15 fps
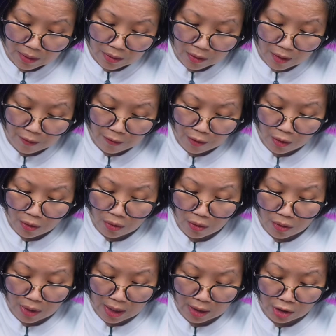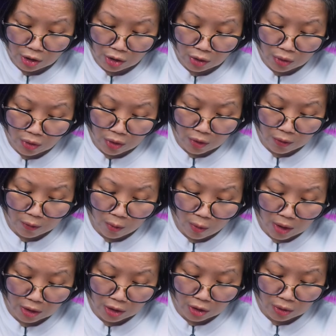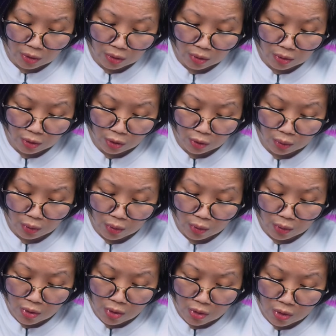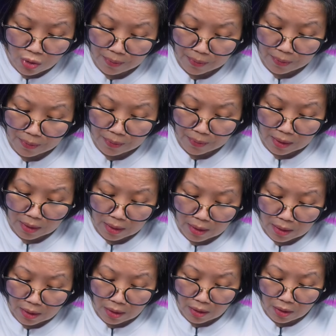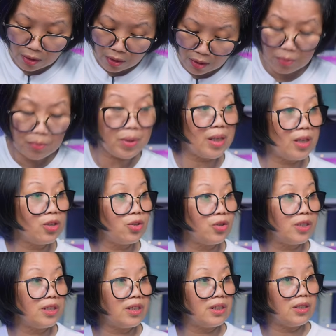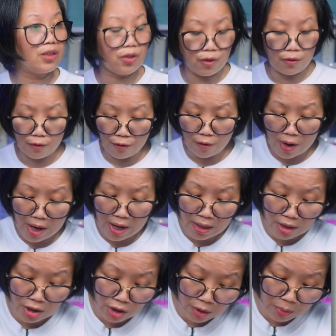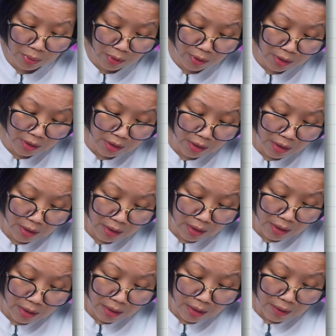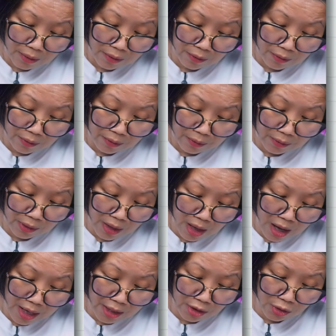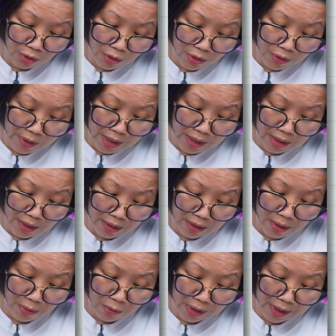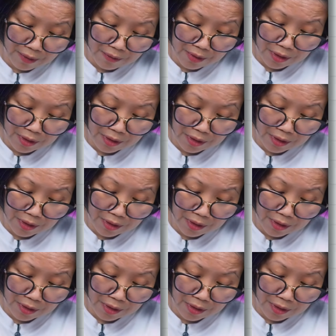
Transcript: So if you're unsure of what to draw, you know, Pinterest is your friend. Just put line drawing and then whatever